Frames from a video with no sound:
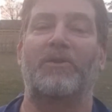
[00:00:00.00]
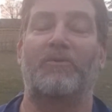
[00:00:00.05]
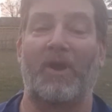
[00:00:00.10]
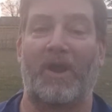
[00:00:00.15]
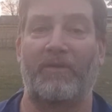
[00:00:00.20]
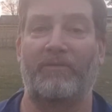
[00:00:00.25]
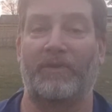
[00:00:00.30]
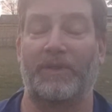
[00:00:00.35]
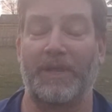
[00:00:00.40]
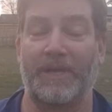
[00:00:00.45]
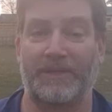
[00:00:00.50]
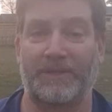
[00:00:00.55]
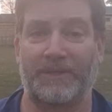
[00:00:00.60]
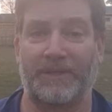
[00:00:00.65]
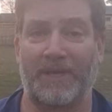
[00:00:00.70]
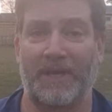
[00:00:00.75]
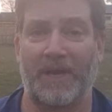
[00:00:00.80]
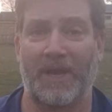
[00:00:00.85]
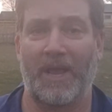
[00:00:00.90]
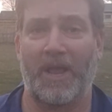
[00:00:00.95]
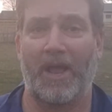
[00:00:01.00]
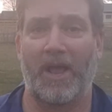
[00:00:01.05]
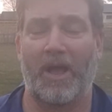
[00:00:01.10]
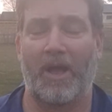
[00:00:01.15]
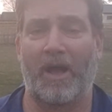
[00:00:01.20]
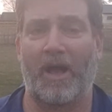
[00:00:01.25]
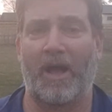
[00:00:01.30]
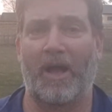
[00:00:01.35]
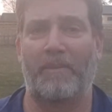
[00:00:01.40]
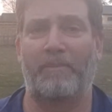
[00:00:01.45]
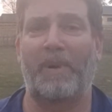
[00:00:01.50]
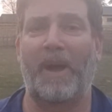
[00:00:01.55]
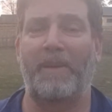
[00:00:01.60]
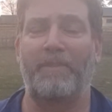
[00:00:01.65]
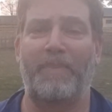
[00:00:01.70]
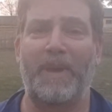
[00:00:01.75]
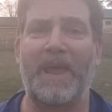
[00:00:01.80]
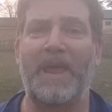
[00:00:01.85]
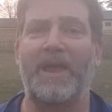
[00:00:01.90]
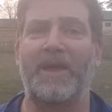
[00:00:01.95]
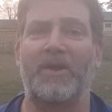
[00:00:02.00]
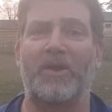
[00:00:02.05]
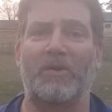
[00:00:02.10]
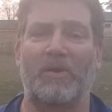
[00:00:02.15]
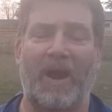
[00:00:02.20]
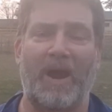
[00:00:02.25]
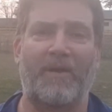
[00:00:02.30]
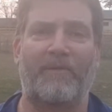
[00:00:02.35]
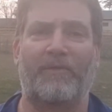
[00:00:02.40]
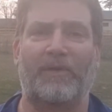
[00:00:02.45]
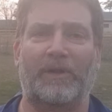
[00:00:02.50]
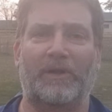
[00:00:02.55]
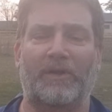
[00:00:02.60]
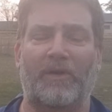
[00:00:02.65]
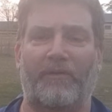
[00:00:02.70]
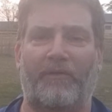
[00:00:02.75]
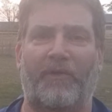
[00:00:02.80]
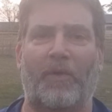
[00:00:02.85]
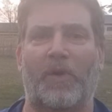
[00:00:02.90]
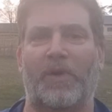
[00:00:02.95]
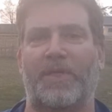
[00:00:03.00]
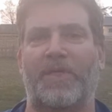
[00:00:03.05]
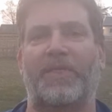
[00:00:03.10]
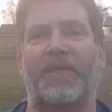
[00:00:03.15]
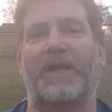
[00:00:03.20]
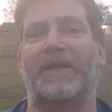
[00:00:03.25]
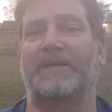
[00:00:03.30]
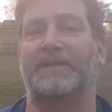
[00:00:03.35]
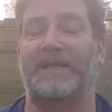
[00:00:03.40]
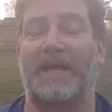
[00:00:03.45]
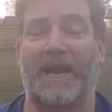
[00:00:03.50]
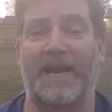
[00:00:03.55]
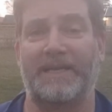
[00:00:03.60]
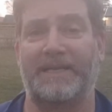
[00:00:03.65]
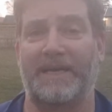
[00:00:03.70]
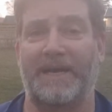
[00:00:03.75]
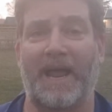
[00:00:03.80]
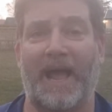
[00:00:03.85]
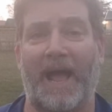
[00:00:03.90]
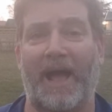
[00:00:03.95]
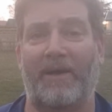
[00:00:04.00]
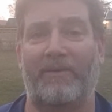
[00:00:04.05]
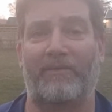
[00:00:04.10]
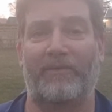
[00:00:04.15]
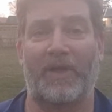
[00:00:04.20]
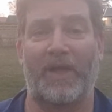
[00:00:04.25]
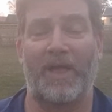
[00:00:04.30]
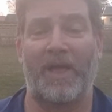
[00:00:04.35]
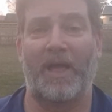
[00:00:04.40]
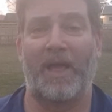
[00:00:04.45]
gratefulness, by being grateful for the things that I did have.